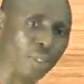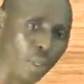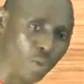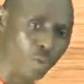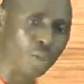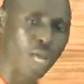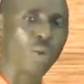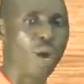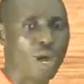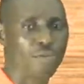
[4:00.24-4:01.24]
table that
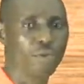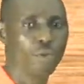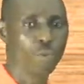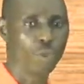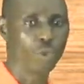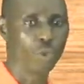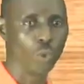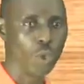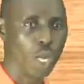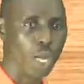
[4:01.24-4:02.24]
you have with you,
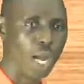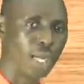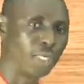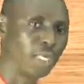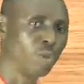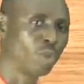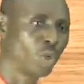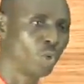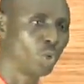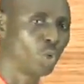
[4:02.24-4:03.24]
and the table is
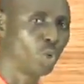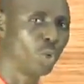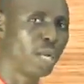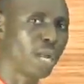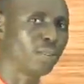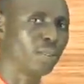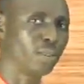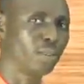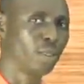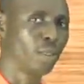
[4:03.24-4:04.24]
going to show you the
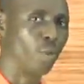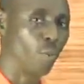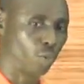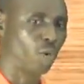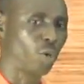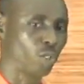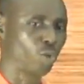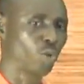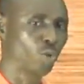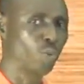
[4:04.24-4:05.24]
axis, what you are going is
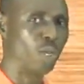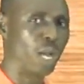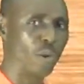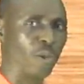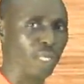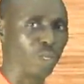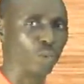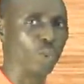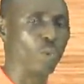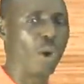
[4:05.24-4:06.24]
going to be allocated
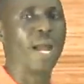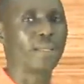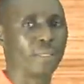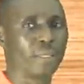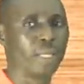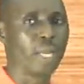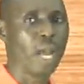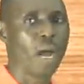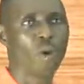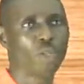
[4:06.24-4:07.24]
to the y-axis,
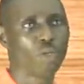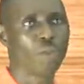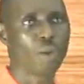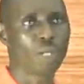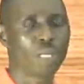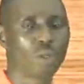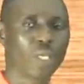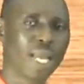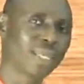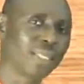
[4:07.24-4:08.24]
and what is going to be allocated to
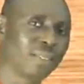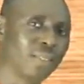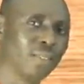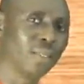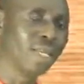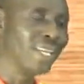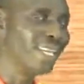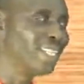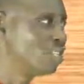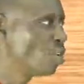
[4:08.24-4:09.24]
the x-axis.
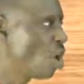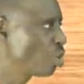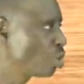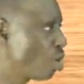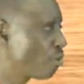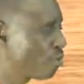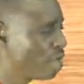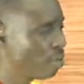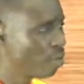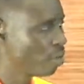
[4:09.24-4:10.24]
It is also of
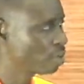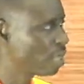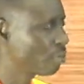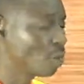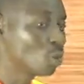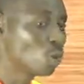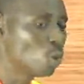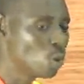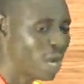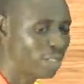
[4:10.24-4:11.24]
importance for you to
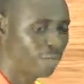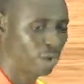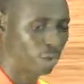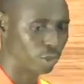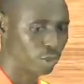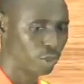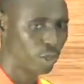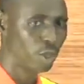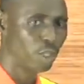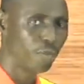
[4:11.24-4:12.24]
look at the figures.
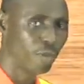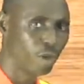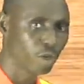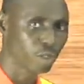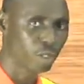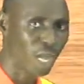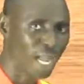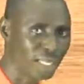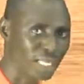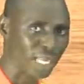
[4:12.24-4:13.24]
The figures, the
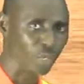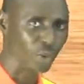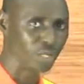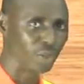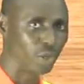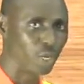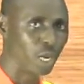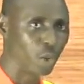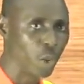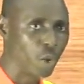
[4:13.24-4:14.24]
highest and the lowest figure
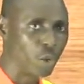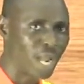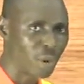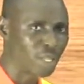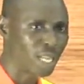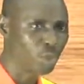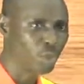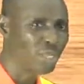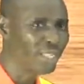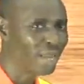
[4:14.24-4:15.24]
now. That will tell
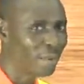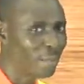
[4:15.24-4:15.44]
you the